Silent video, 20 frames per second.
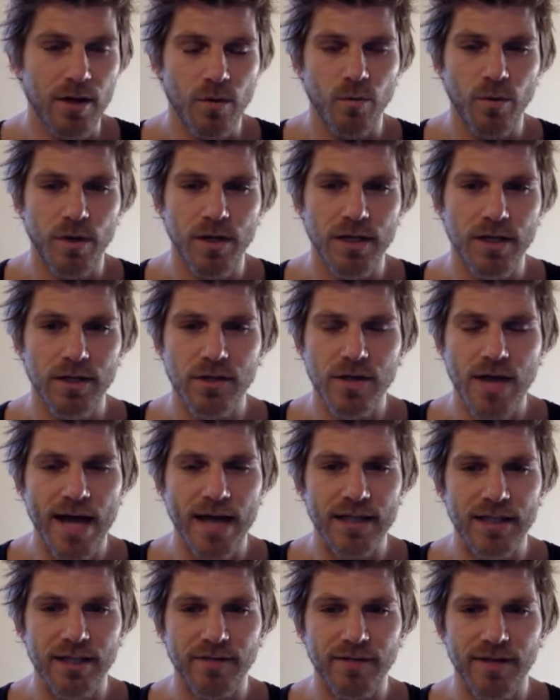We need to
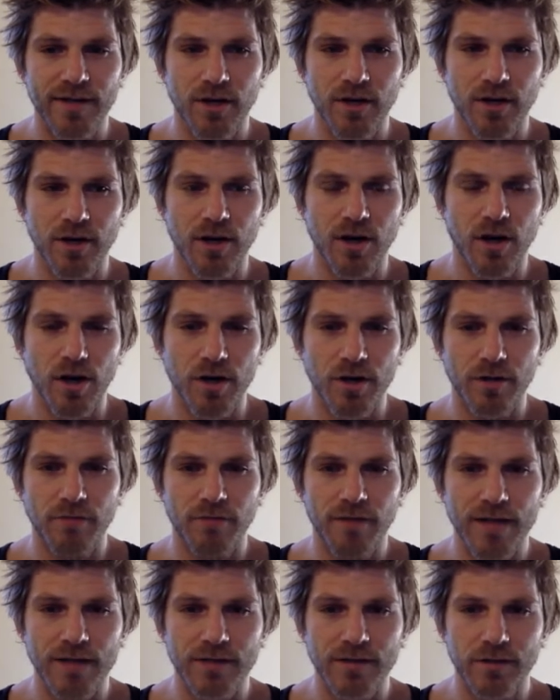activate our
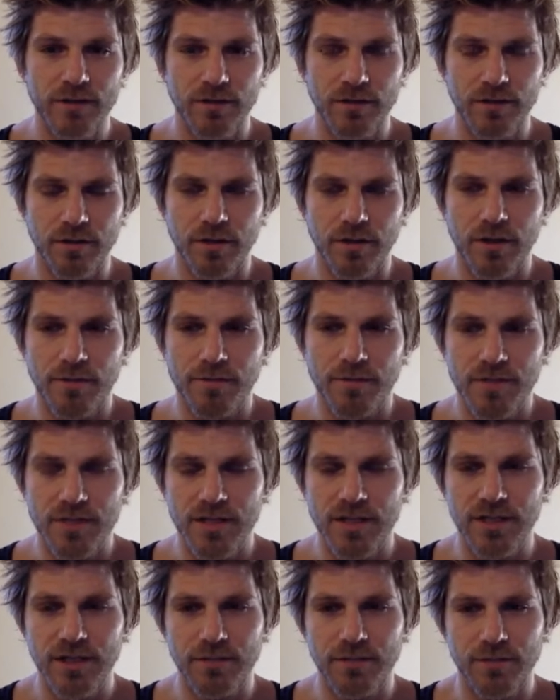cardiovascular
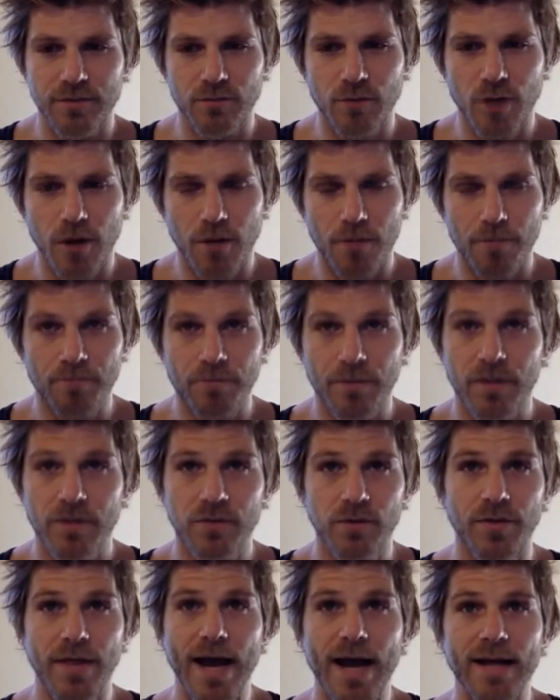system as well.
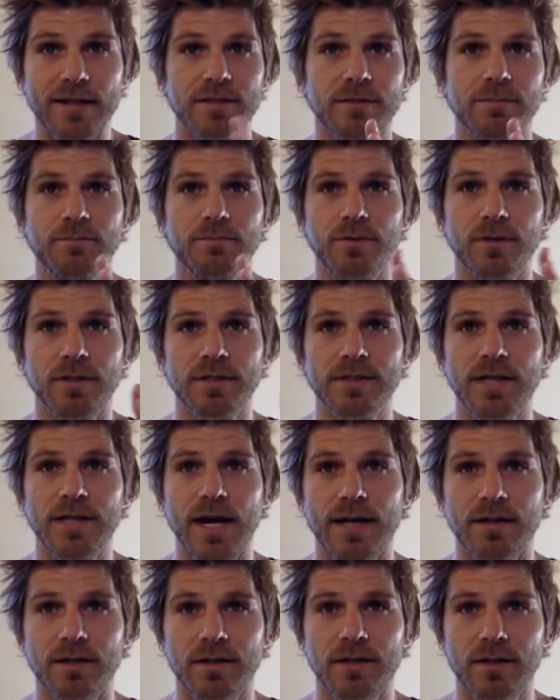So that's put aside